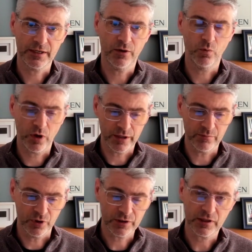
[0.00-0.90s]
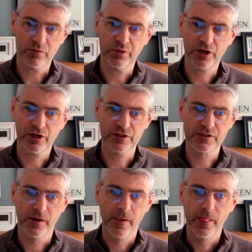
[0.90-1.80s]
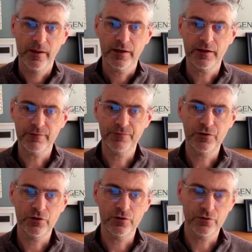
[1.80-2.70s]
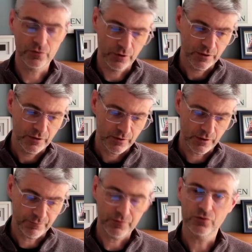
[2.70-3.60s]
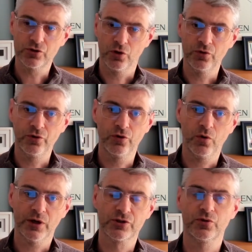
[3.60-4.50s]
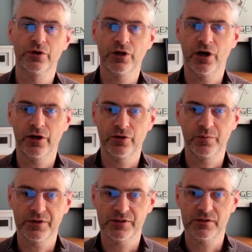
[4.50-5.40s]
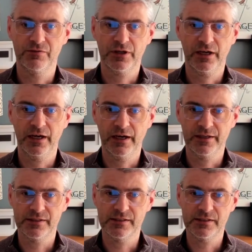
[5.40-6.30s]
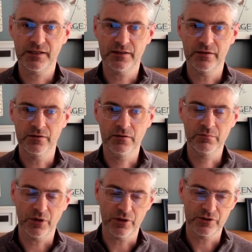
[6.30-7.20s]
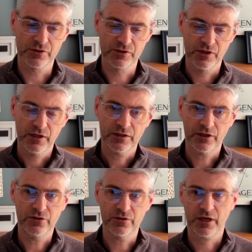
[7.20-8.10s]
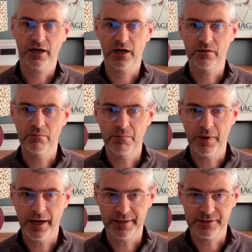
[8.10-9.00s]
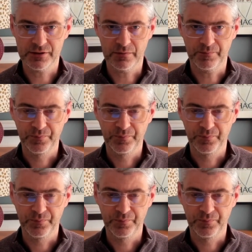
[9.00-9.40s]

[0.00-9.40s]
Now why monthly? Because if you don't know what's going on in your business, if you can't see the numbers, then you can't manage them.